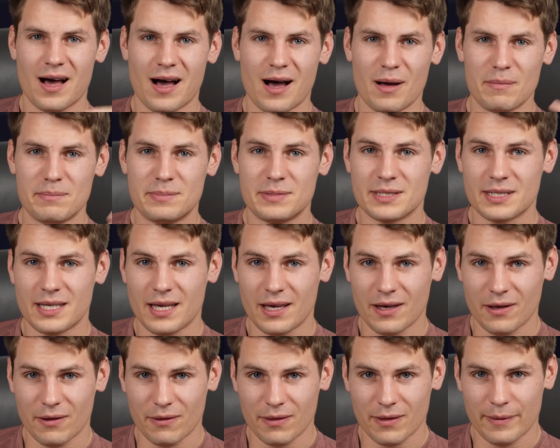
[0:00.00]

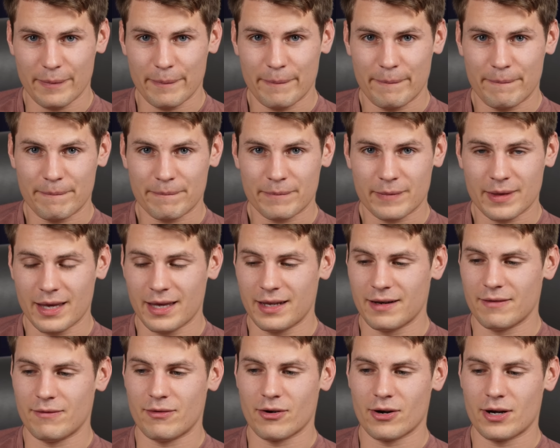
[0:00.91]
upscale them
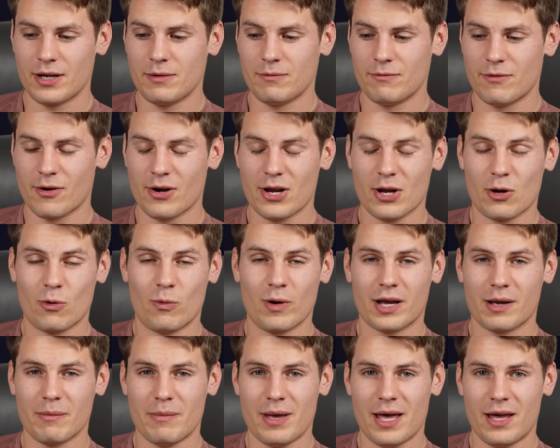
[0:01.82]
in a very, very
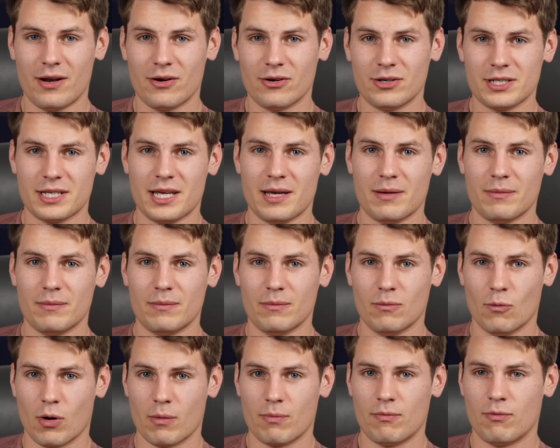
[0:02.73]
quick manner to get
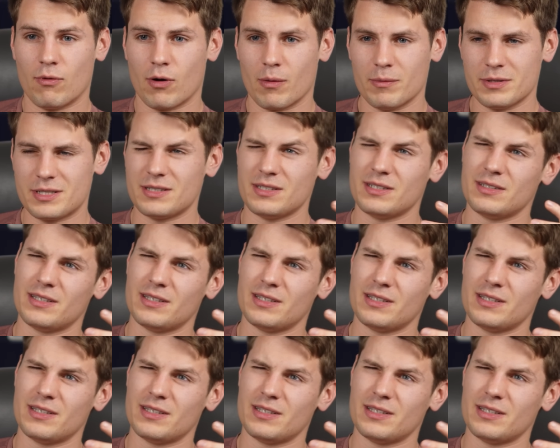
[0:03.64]
more performance.